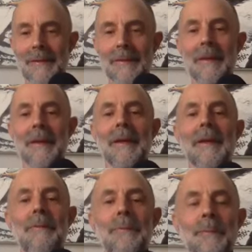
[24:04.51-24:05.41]
And
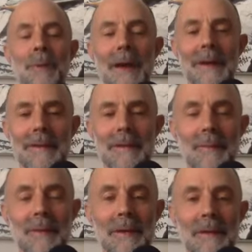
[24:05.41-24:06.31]
if practice
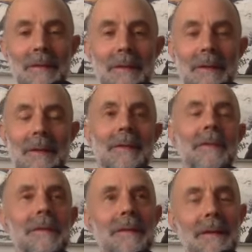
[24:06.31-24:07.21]
means
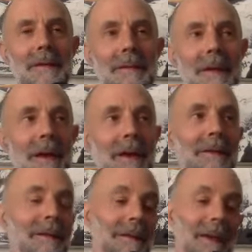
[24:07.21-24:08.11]
the sitting side
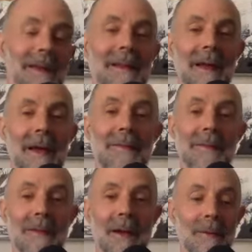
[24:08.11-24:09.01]
and the daily life
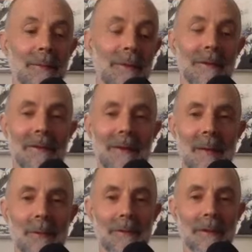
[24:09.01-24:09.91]
side, which in
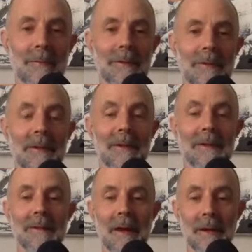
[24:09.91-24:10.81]
Sambo Zen we think it
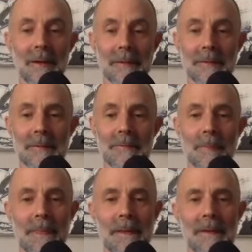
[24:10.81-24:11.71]
does,
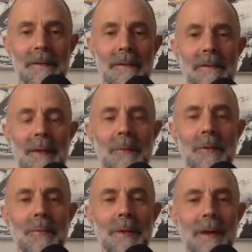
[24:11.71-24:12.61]
the same
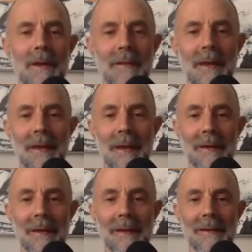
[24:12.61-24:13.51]
would apply
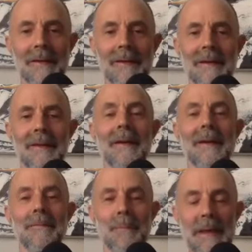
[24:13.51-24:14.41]
there. Like,
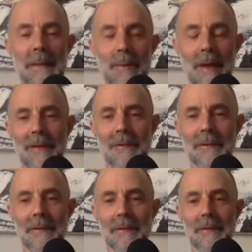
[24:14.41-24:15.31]
be
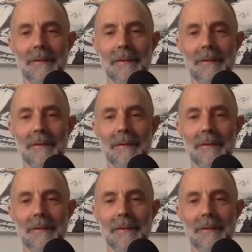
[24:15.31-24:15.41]
patient.